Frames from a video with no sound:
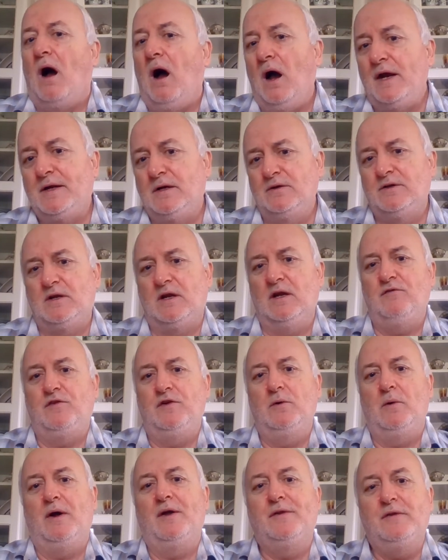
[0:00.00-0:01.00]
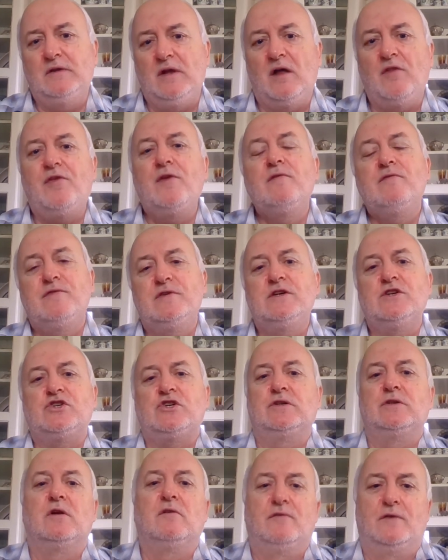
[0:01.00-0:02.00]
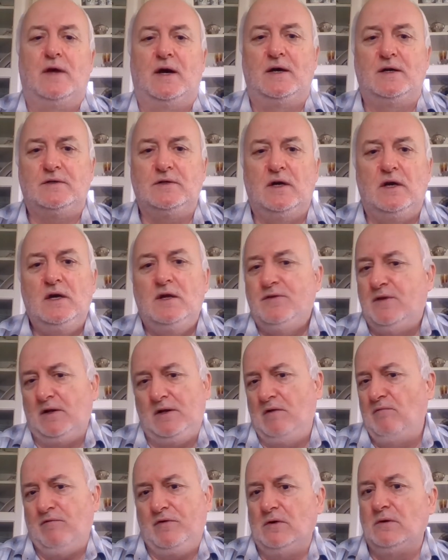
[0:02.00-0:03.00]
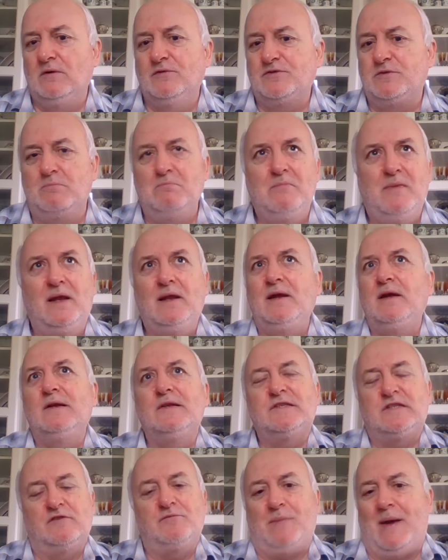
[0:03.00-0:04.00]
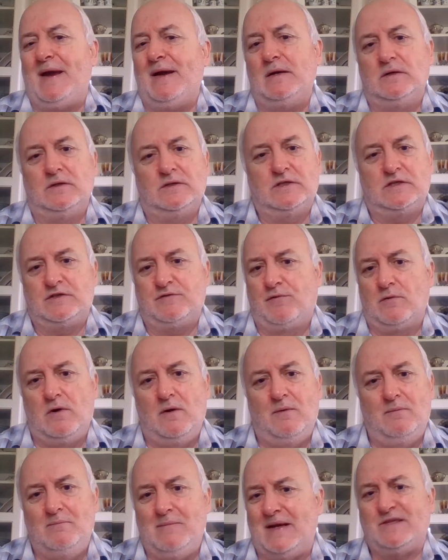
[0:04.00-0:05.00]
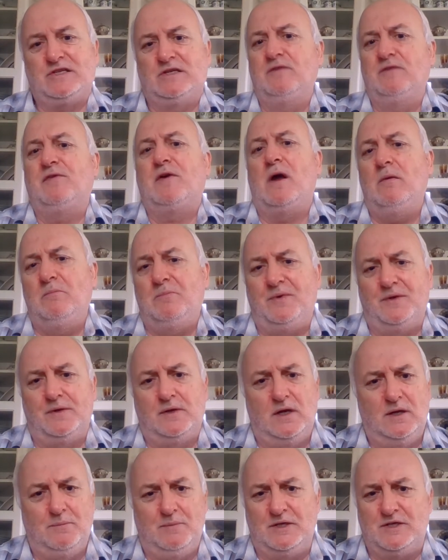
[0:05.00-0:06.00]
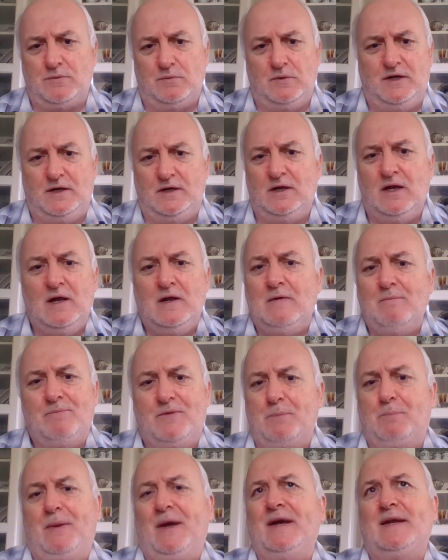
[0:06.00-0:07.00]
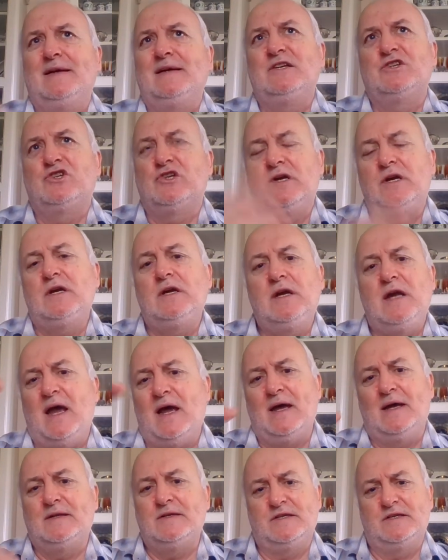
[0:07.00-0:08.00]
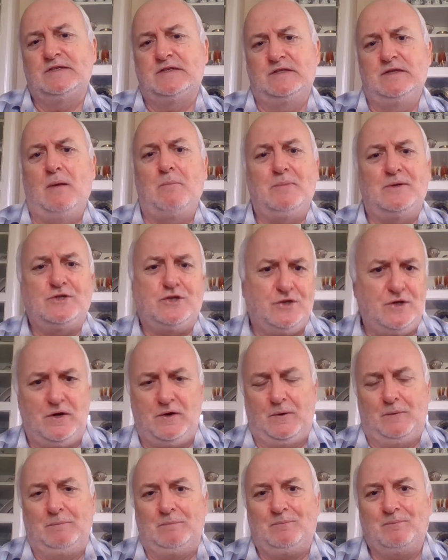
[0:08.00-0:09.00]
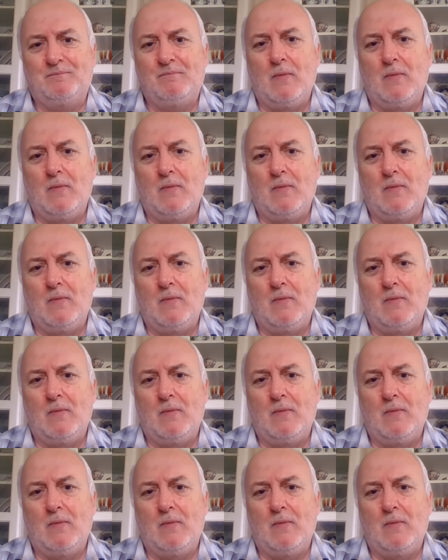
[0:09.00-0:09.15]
I could give you another version of that that involves millions of pounds for a massive company between the PDG and his number two.